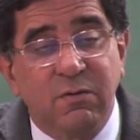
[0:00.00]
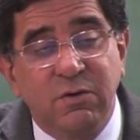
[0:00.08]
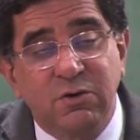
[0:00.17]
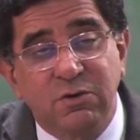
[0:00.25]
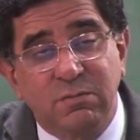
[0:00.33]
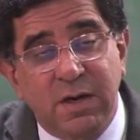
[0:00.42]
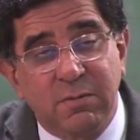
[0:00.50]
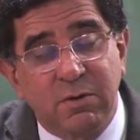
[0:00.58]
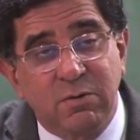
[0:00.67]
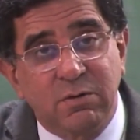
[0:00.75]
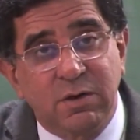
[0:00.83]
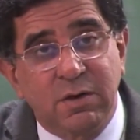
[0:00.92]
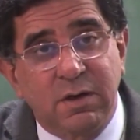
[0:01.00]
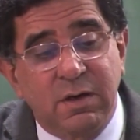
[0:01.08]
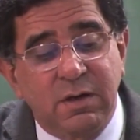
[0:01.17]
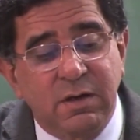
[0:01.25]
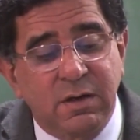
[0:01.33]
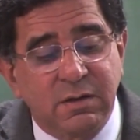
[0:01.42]
we should be able to
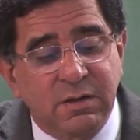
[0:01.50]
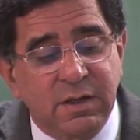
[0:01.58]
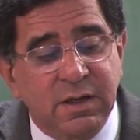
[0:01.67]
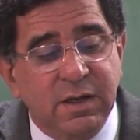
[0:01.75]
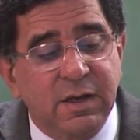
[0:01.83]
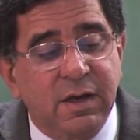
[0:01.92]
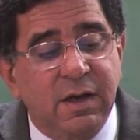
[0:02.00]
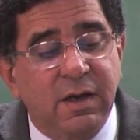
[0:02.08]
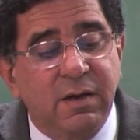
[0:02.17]
return the,